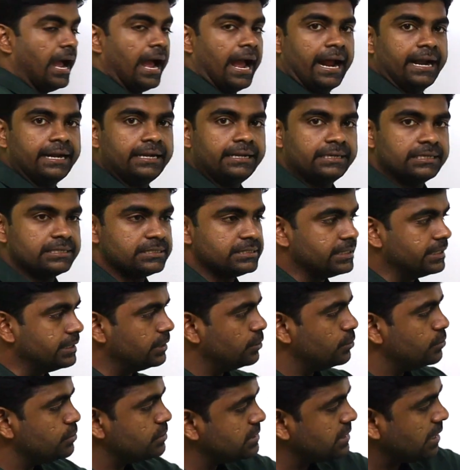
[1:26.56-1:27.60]
Add
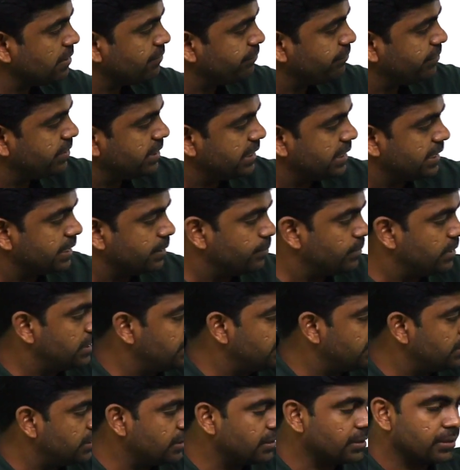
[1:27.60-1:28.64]
digit to some
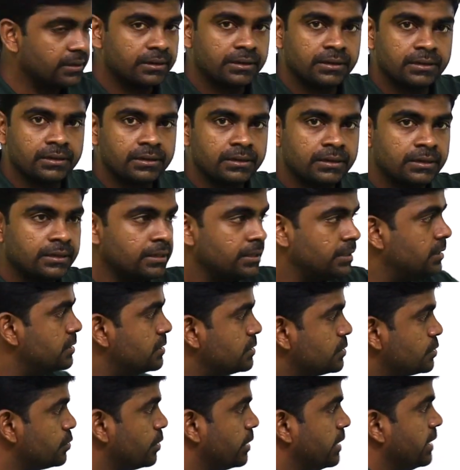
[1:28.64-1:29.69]
variable.
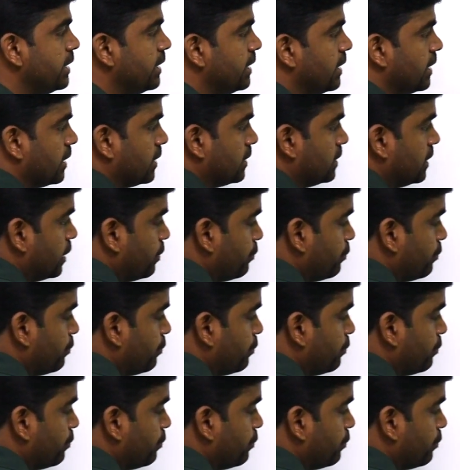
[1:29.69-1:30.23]
So here